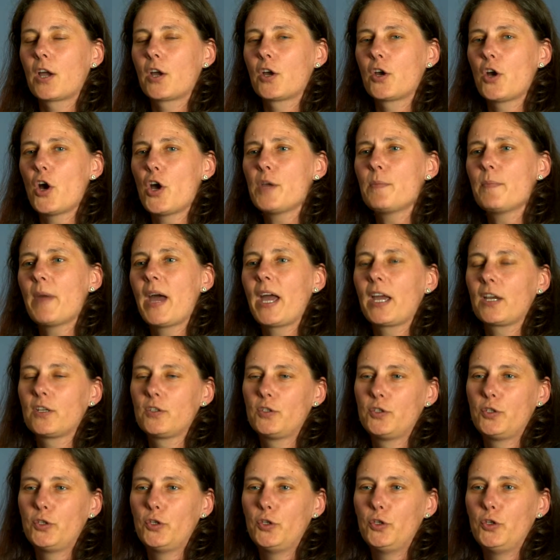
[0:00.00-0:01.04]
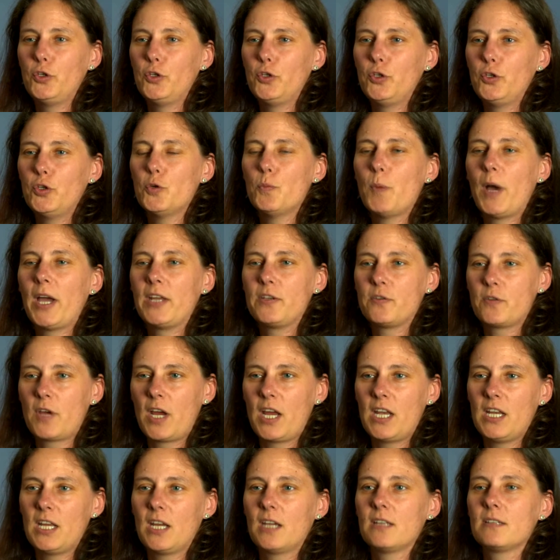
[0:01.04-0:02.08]
Going back to my
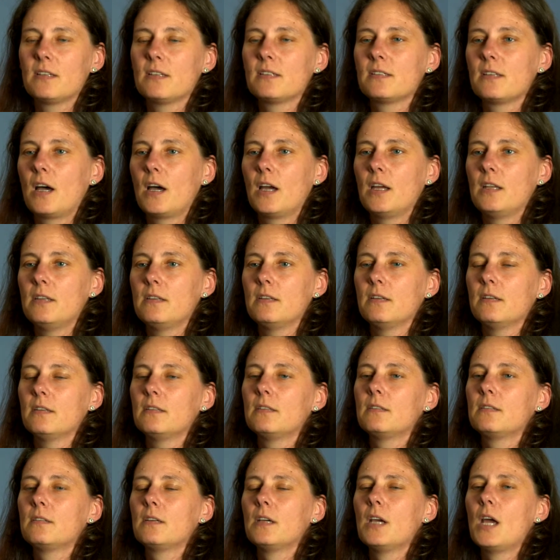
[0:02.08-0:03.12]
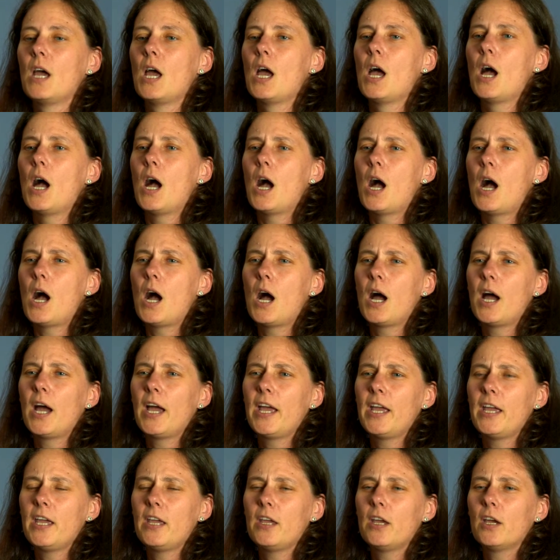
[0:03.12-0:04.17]
training as a scientist,
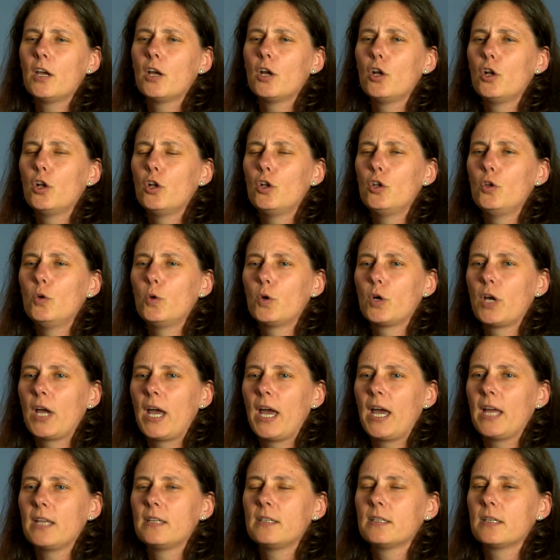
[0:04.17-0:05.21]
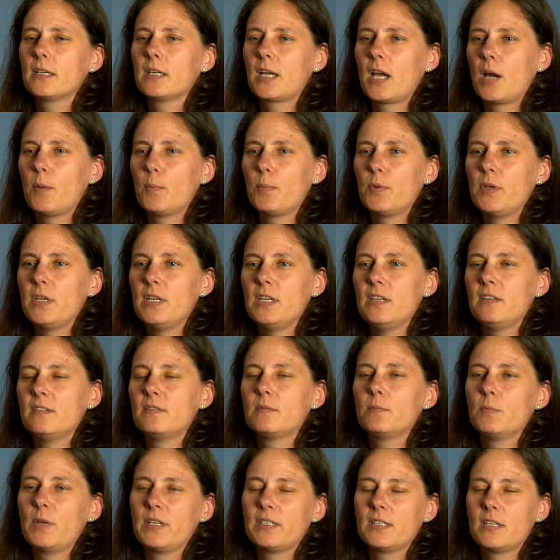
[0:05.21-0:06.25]
I look at companies,
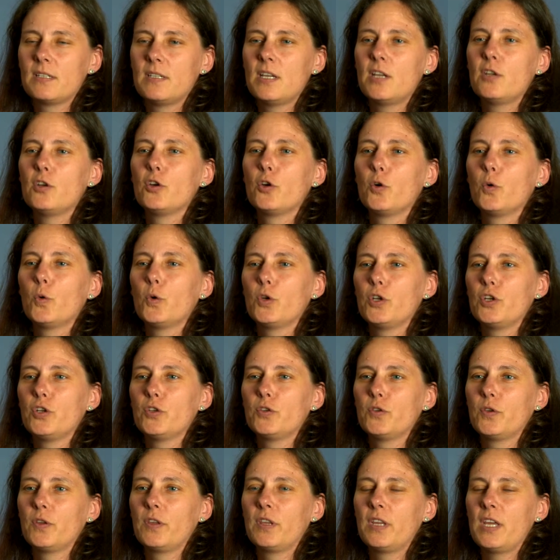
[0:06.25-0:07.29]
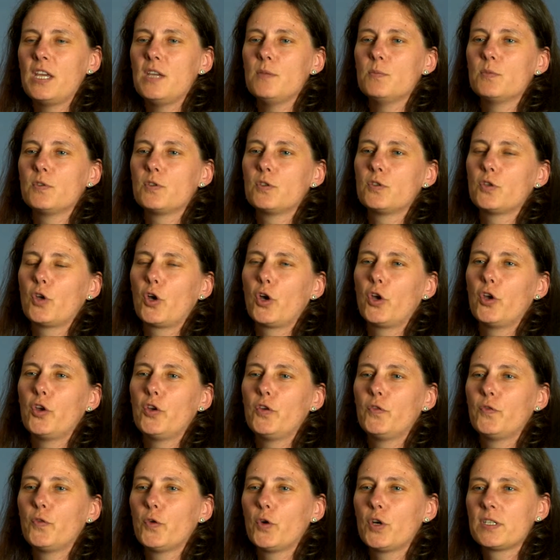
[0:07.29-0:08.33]
as I said, according to themes. So,
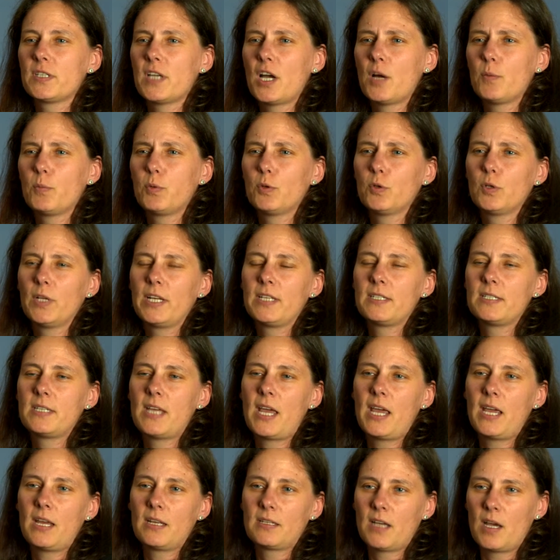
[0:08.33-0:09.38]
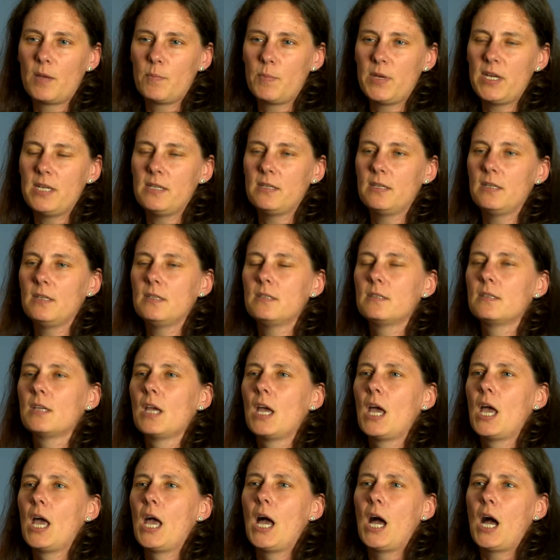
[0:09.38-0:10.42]
for example, let's take diabetes.
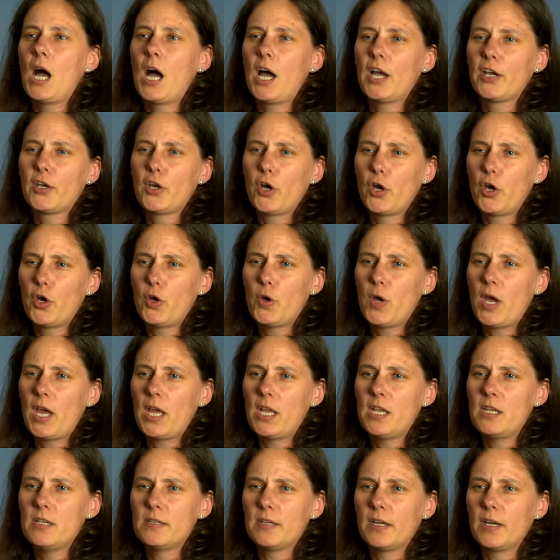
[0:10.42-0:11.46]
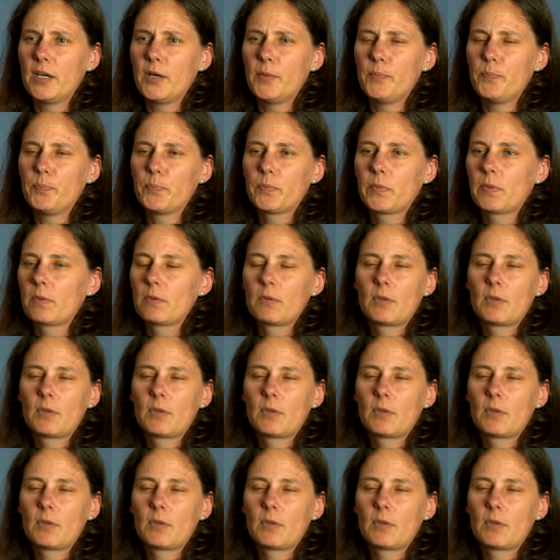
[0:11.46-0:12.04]
I go and um,